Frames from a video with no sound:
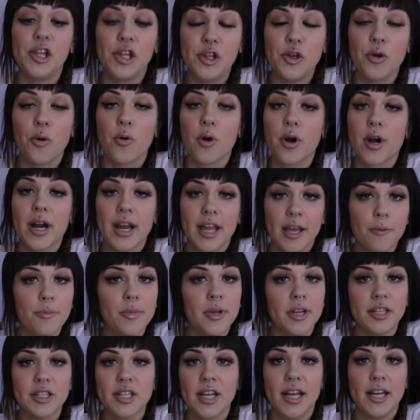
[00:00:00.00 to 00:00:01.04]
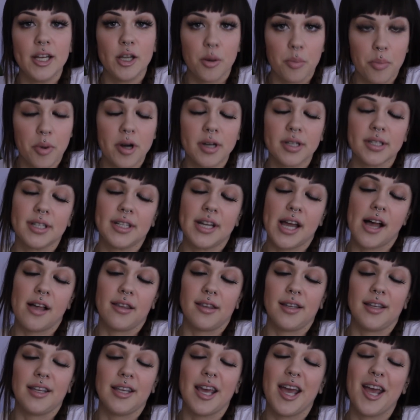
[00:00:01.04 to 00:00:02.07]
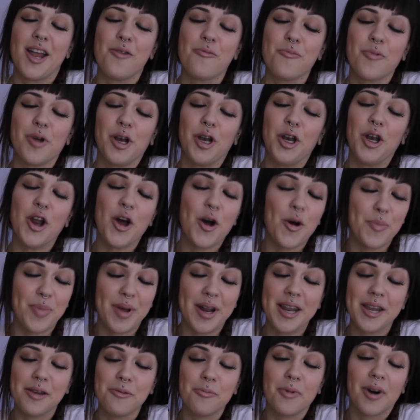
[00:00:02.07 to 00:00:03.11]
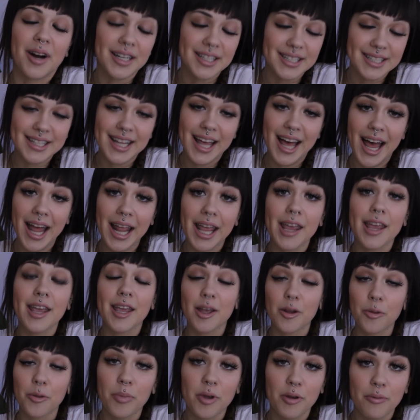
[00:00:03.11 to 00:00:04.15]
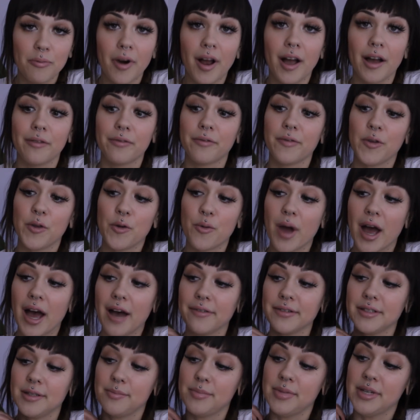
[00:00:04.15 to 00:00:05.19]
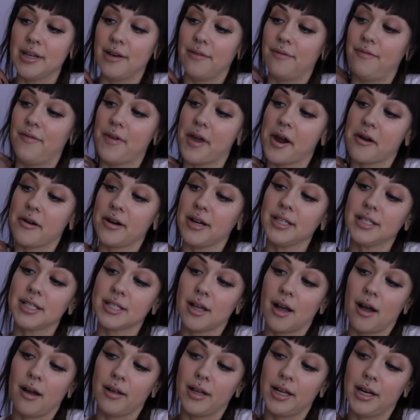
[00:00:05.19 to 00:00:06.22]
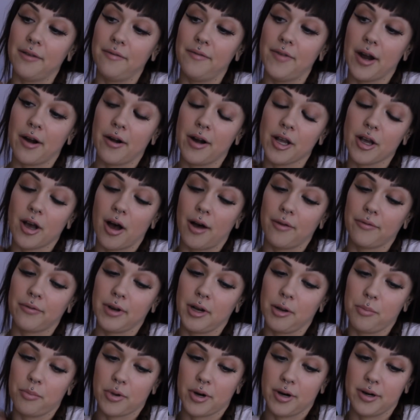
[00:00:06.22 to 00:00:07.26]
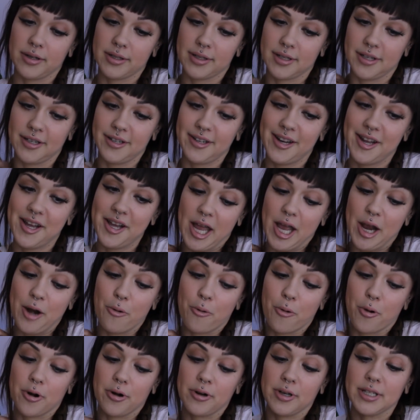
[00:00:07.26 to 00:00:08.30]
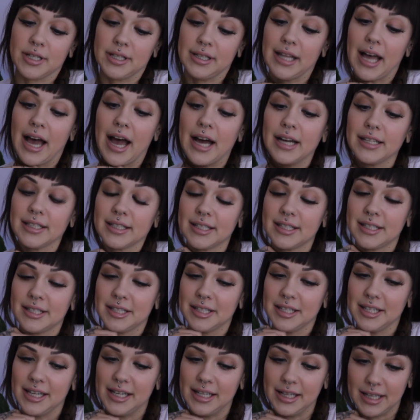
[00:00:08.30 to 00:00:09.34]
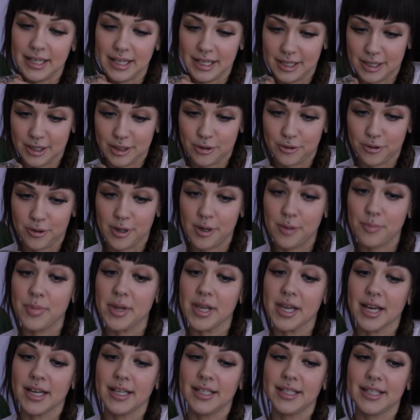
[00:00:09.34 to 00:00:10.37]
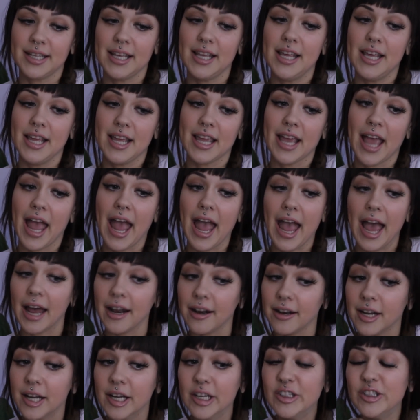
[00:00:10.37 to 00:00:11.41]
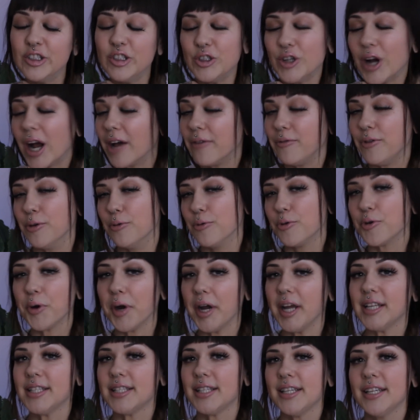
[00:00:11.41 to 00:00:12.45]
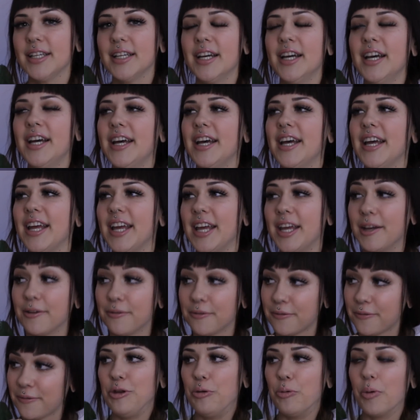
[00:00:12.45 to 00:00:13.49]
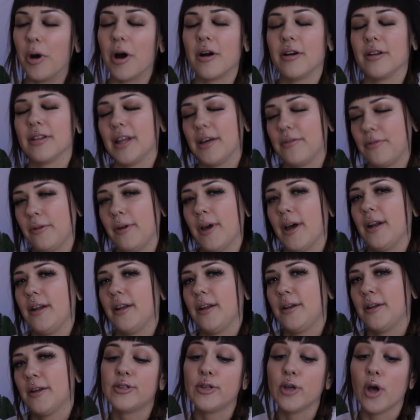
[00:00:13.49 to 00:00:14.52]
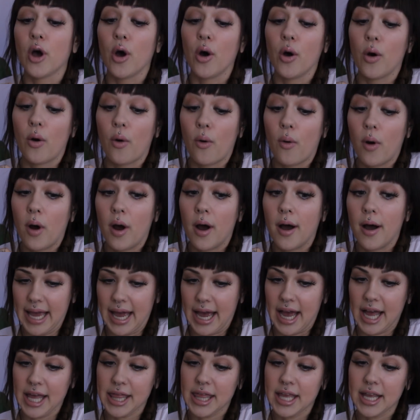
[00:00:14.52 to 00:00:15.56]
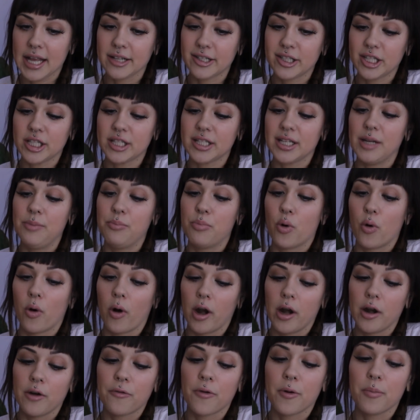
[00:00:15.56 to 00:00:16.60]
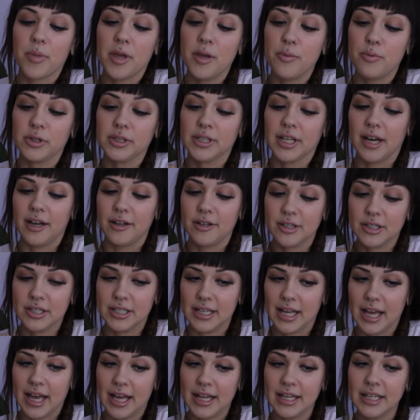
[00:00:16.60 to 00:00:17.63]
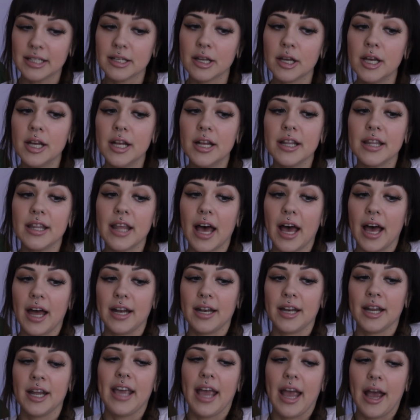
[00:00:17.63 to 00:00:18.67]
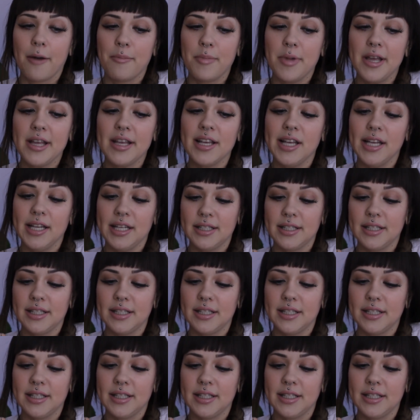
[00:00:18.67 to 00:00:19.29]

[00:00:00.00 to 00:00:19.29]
your image and your personality. And when nobody wants that, it be rough. You have to be a very solid, a very confident person in order to last in the industry, because it can drive you crazy if you aren't level-headed. So yeah, I think it's just important for people to understand that camming